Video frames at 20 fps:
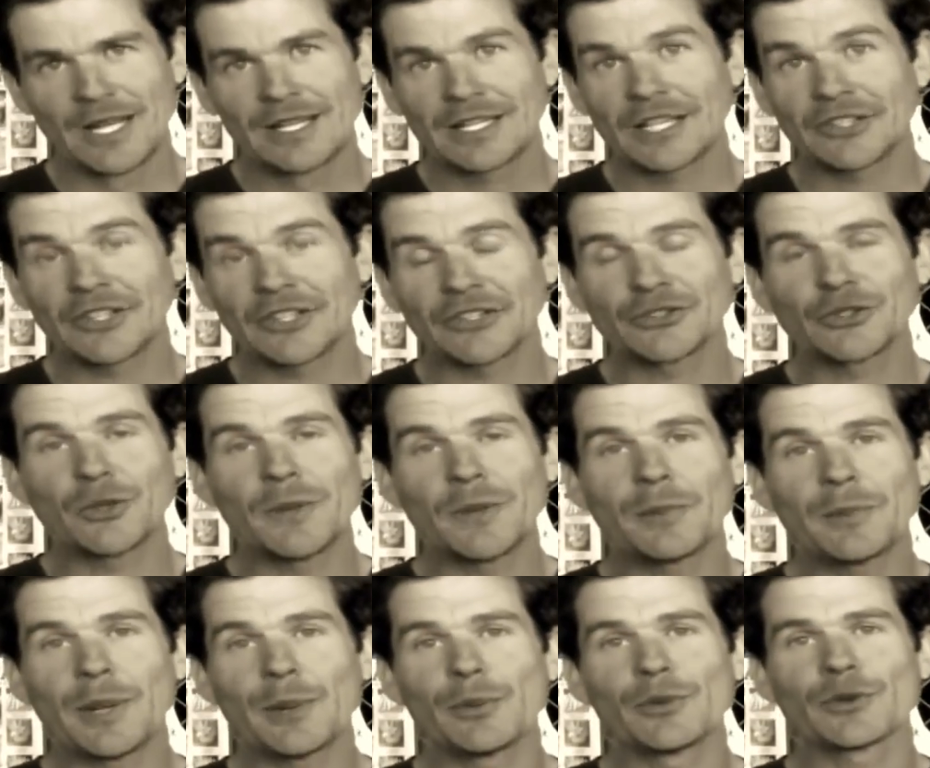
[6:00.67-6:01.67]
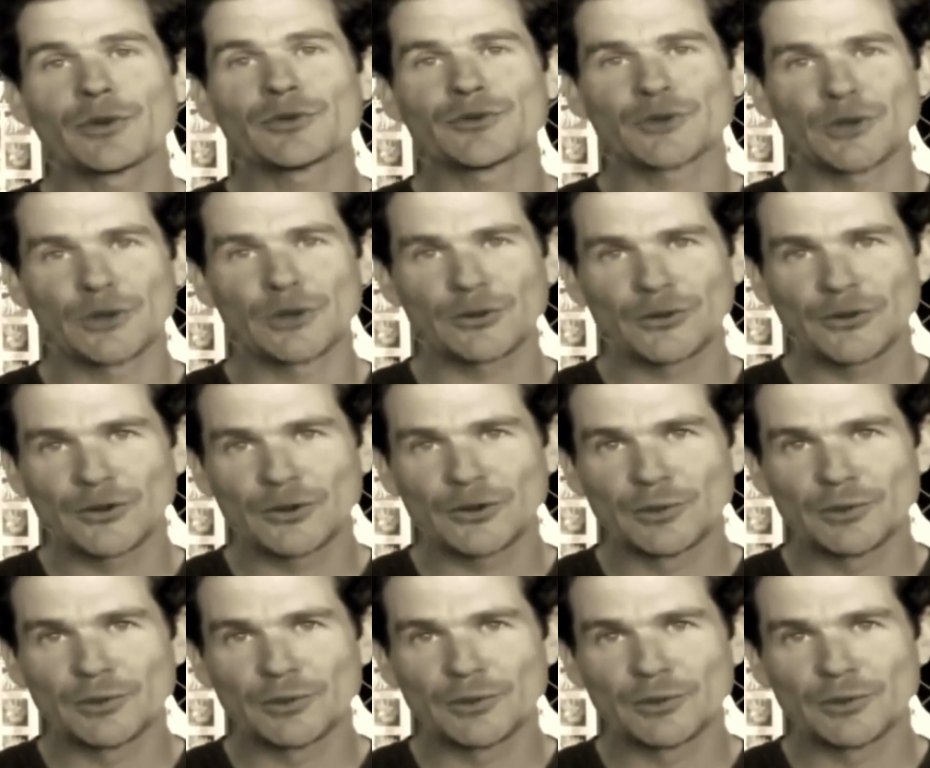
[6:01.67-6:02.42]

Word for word: because there's too many people in the raw food